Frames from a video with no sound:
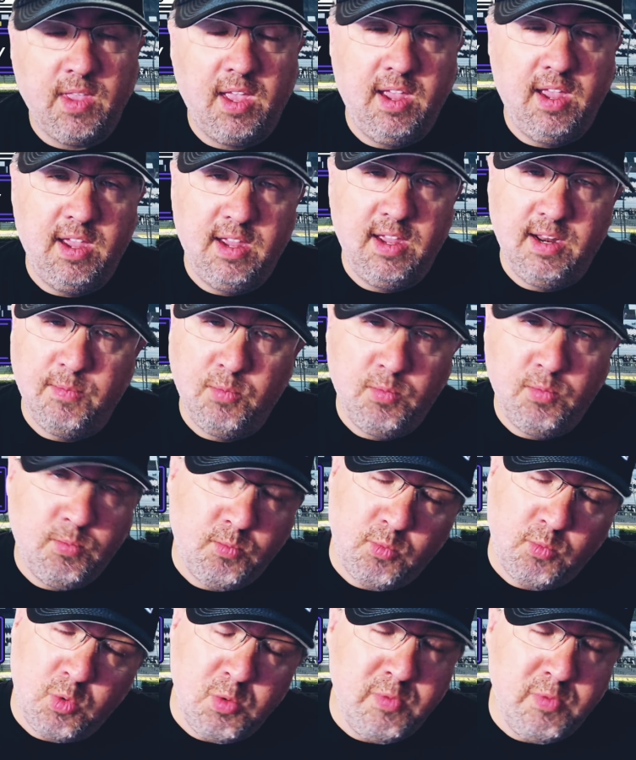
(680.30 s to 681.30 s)
And
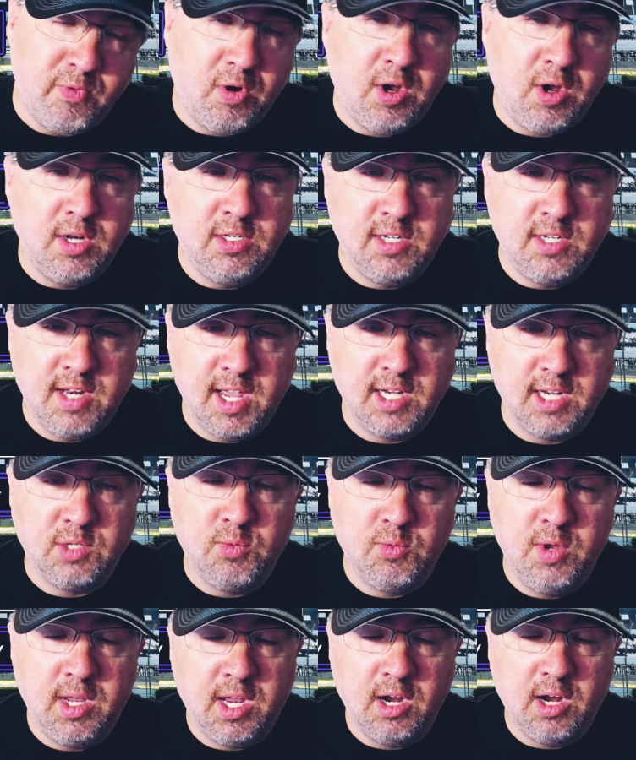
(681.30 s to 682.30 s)
move on to
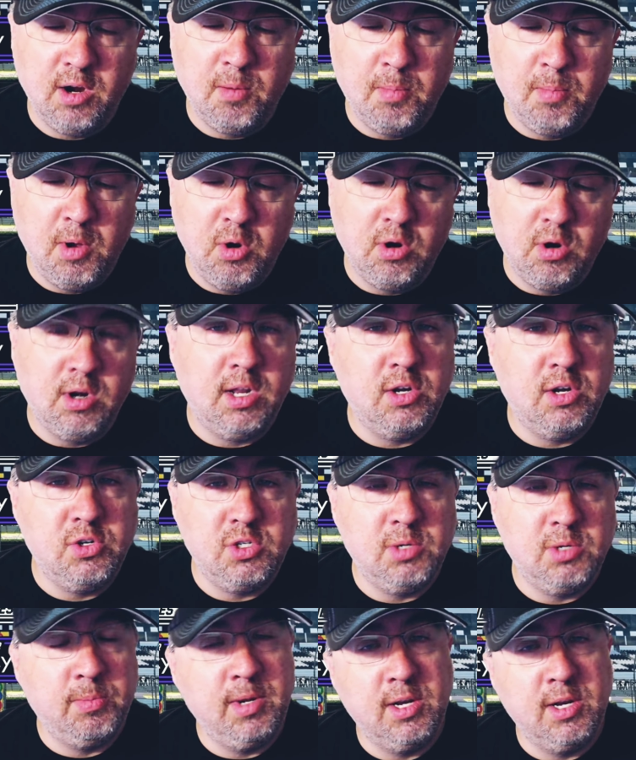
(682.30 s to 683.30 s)
next week here in Pocono.
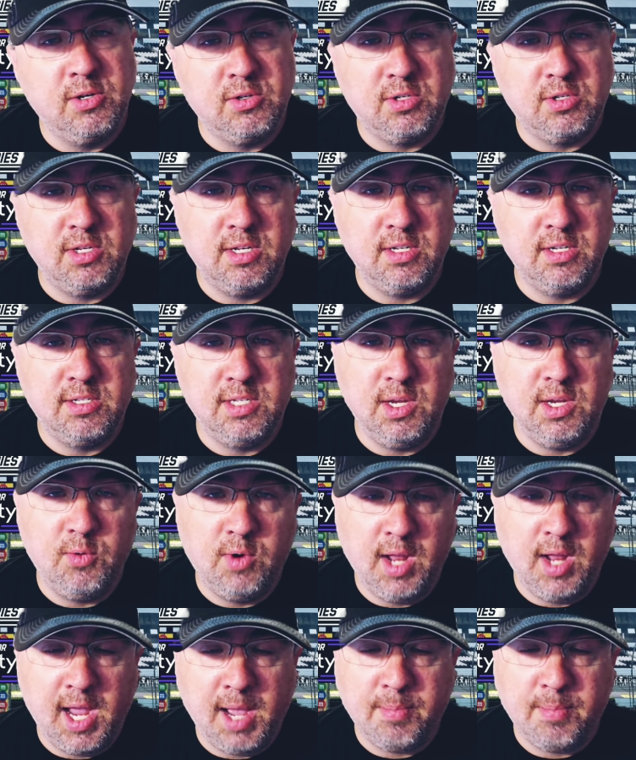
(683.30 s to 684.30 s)
Should be interesting to see
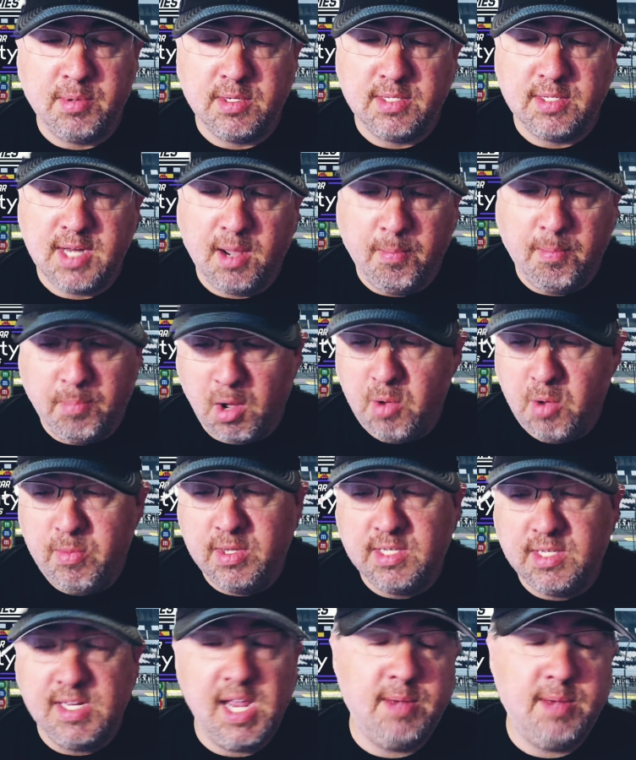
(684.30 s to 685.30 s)
what happens. Now,
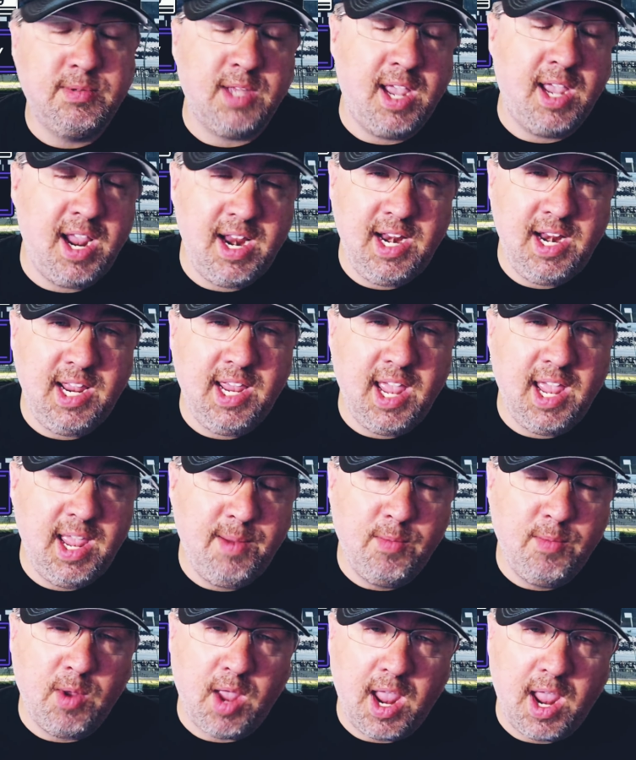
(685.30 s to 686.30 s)
Bowman snaps an
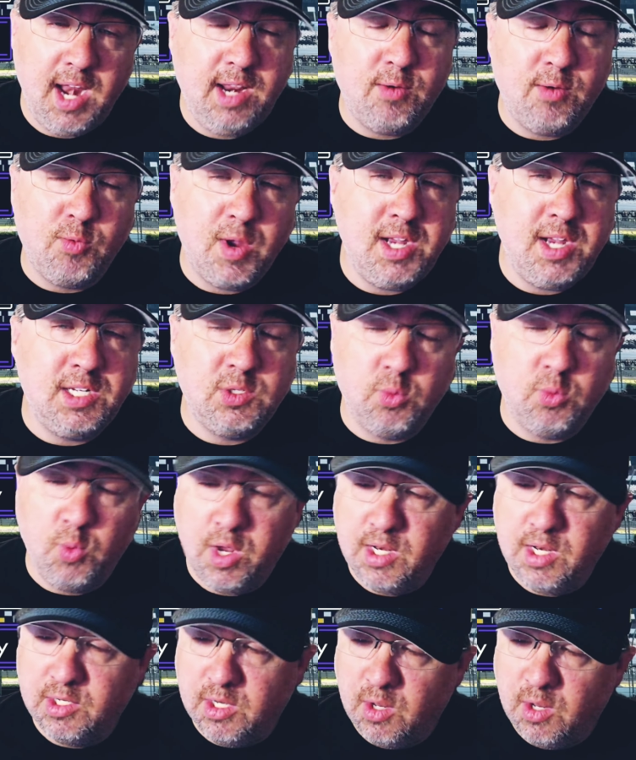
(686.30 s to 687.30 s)
80-race
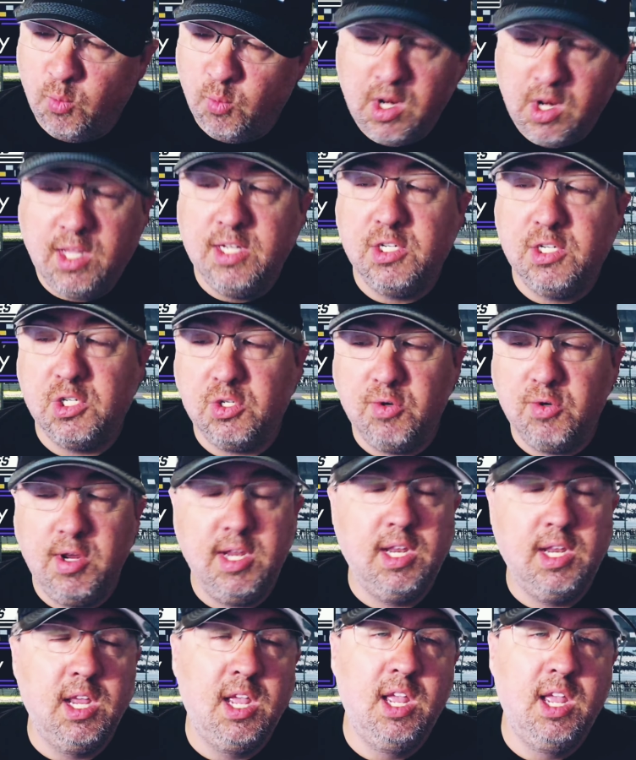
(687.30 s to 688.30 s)
winless
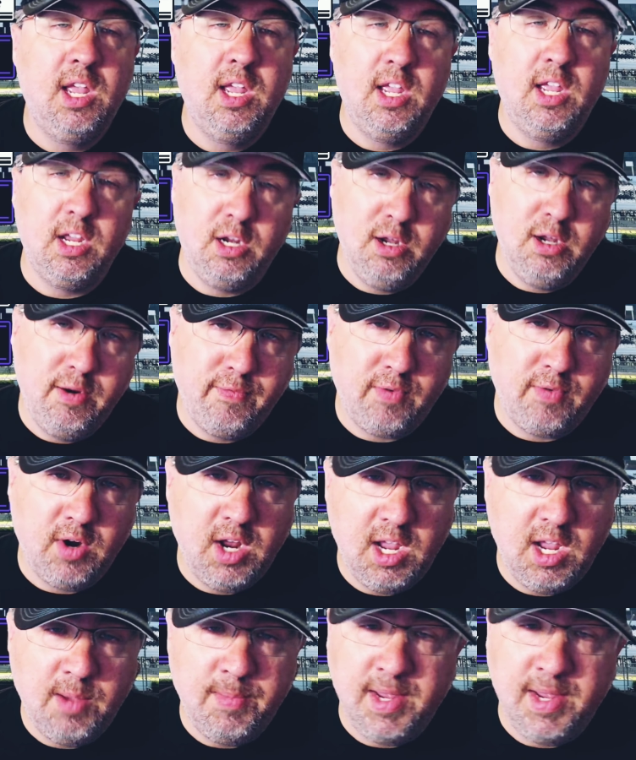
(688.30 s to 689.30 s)
streak. Good for
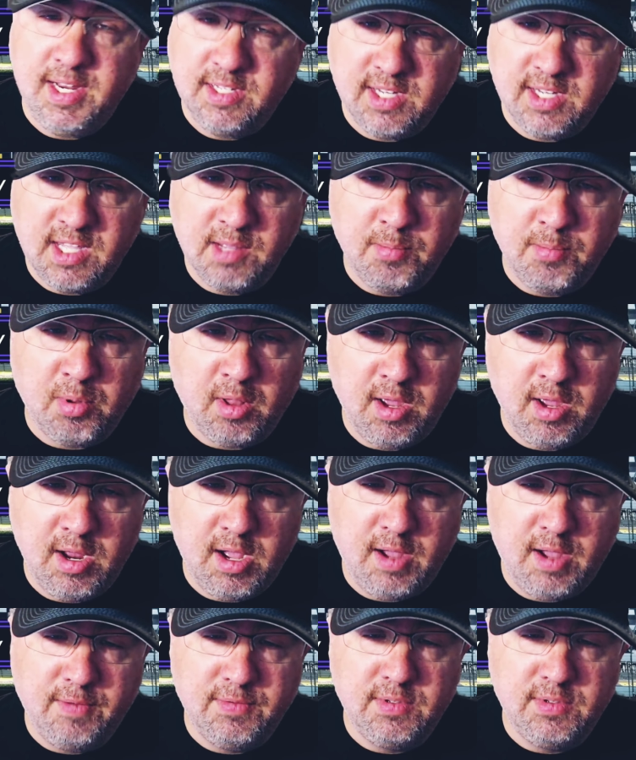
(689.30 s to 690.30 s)
him. He's in the
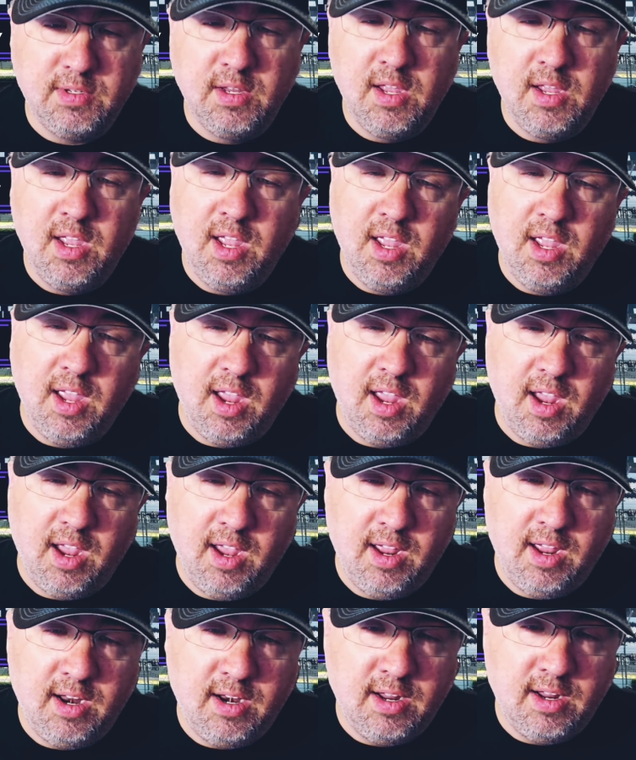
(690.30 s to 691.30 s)
playoffs.
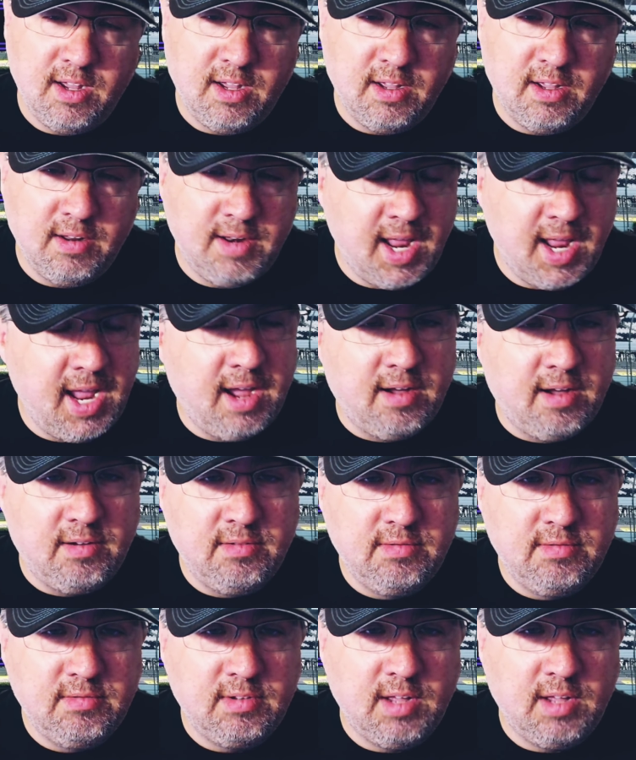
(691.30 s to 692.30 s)
And now,
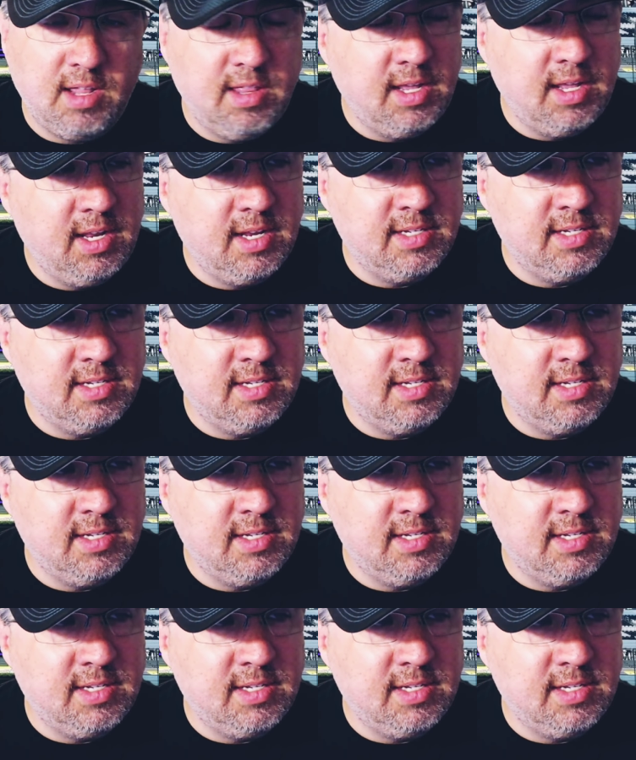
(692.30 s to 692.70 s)
I think,